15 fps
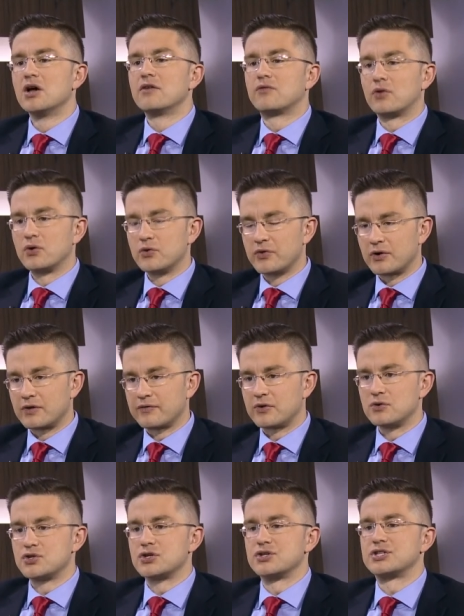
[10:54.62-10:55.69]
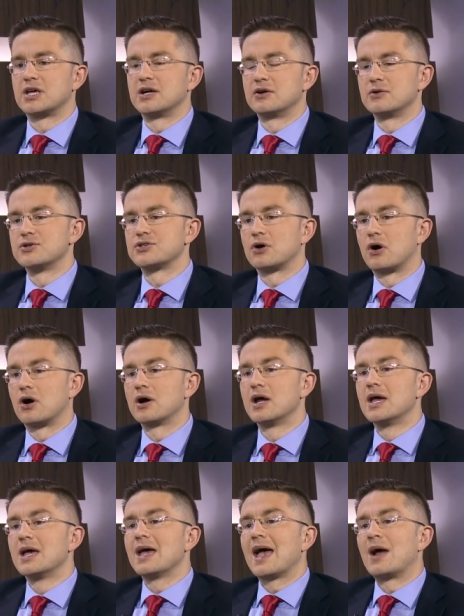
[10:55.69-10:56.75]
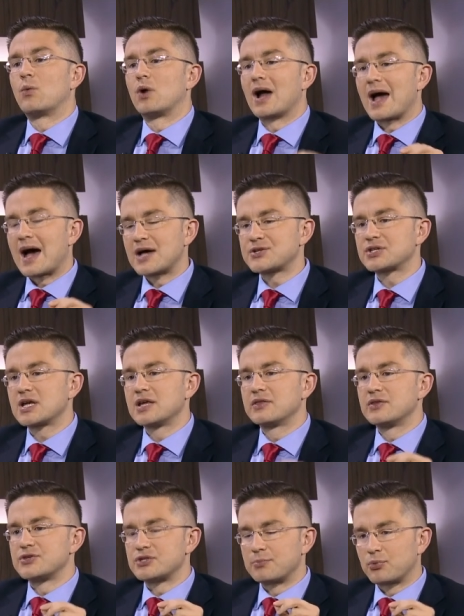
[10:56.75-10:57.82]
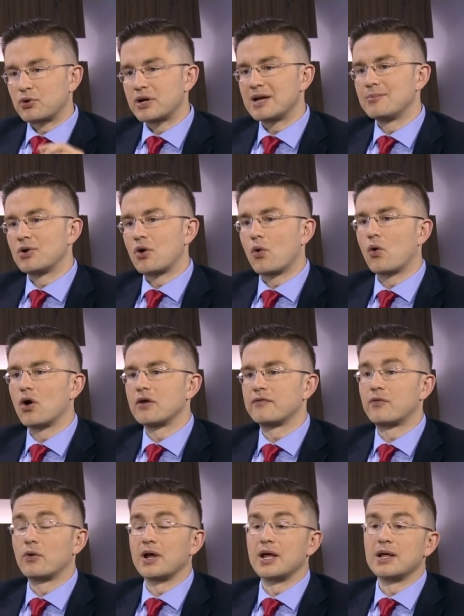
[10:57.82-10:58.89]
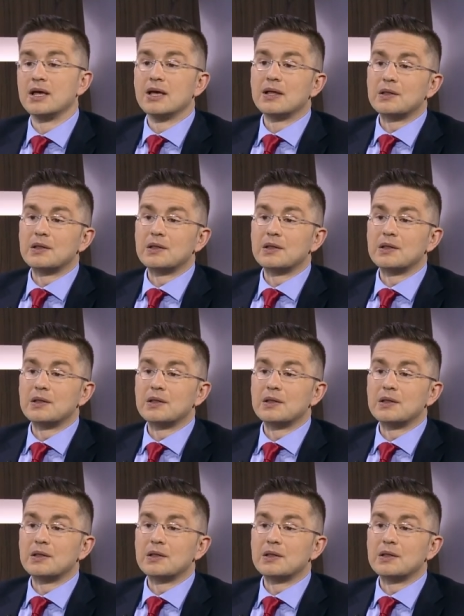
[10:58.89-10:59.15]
for who their future senators are, and we're asking the Supreme Court for a